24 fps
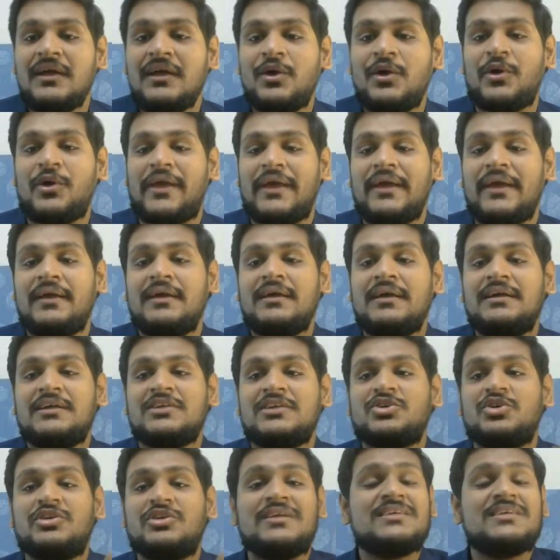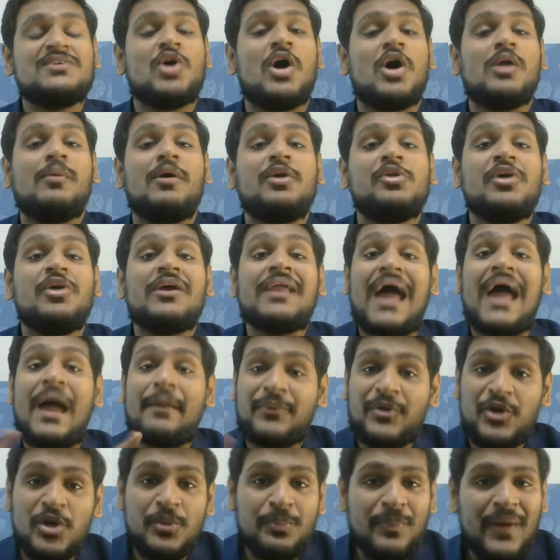Okay, so this is all about your
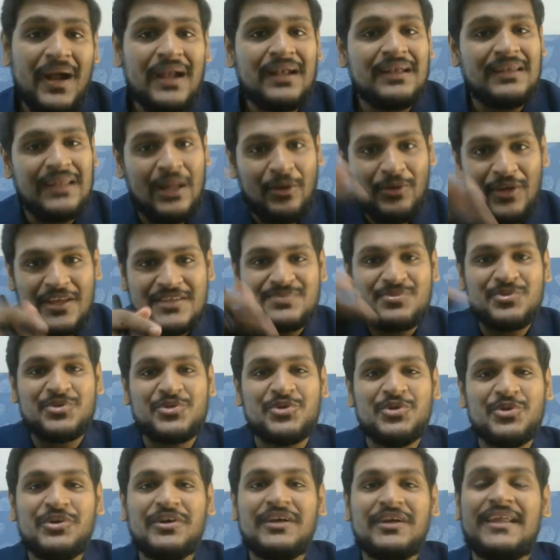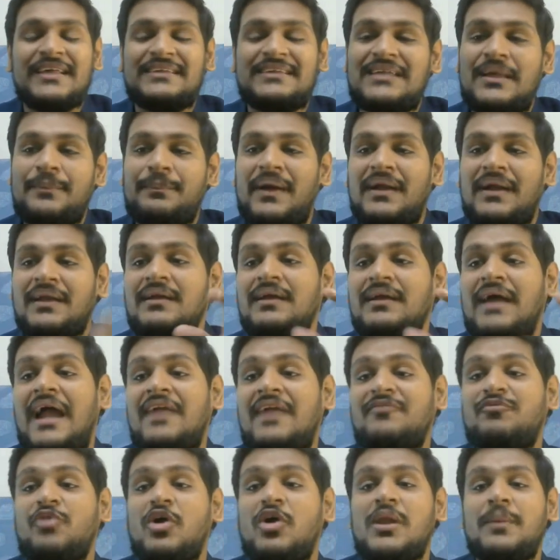aptitude part. Now let's move to reasoning part.
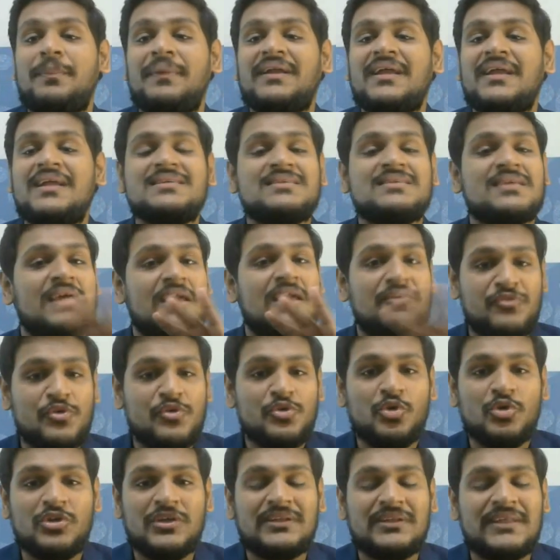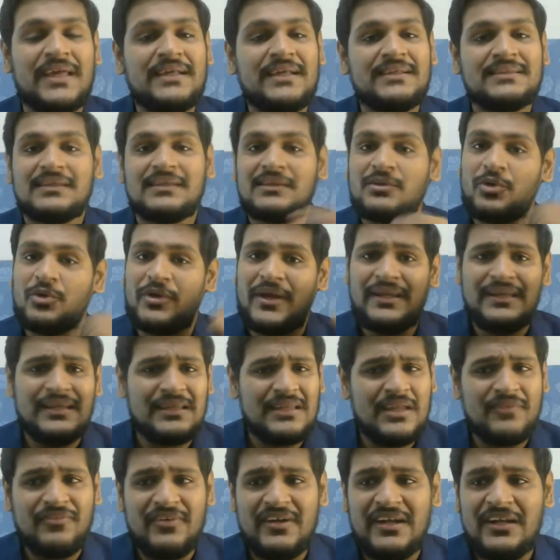And for repeaters, if you know the things, okay,
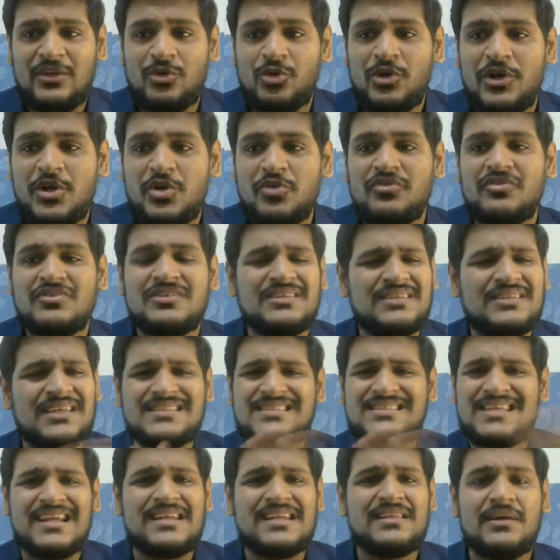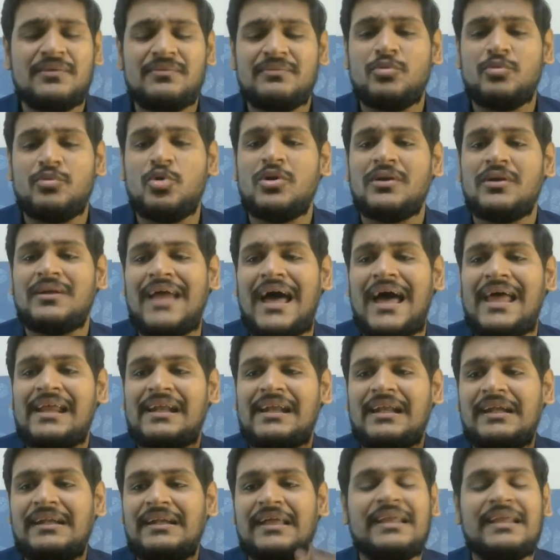definitely no need to just read the book
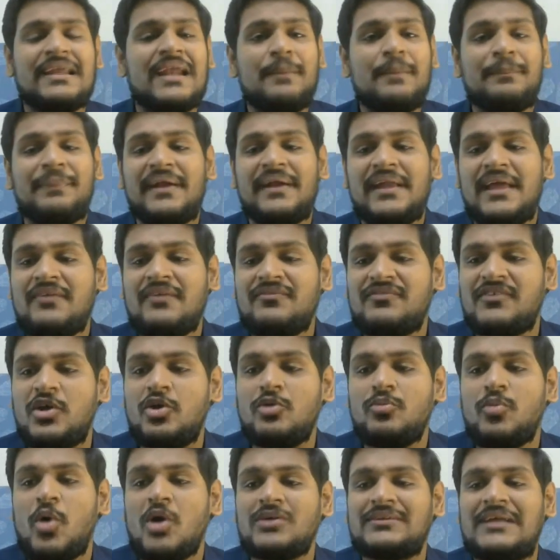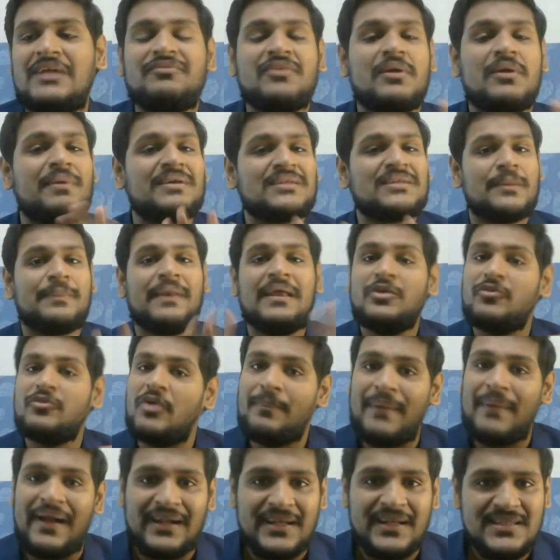directly, Telegram, PDF, box, and Free Master Plan, you will
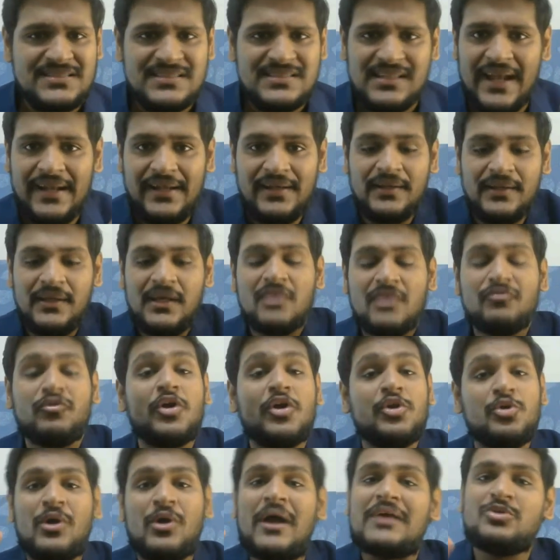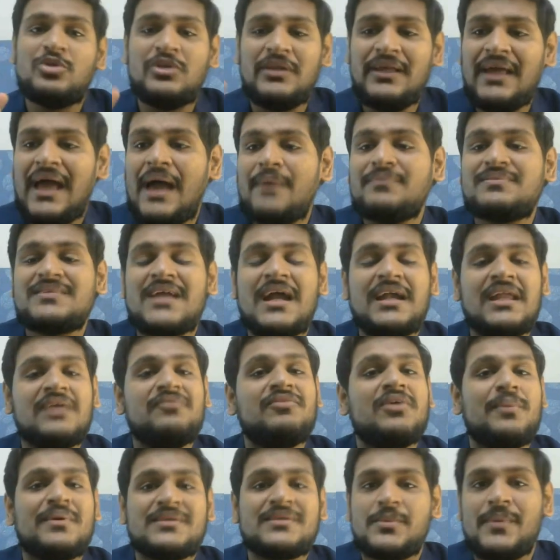practice, right? For you guys only, I am starting
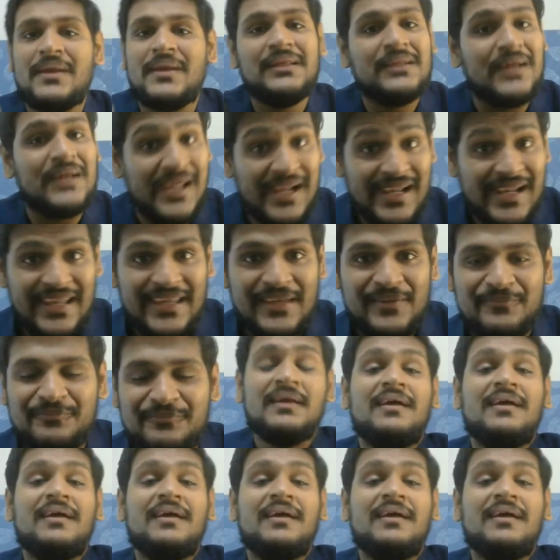Free Master Plan early.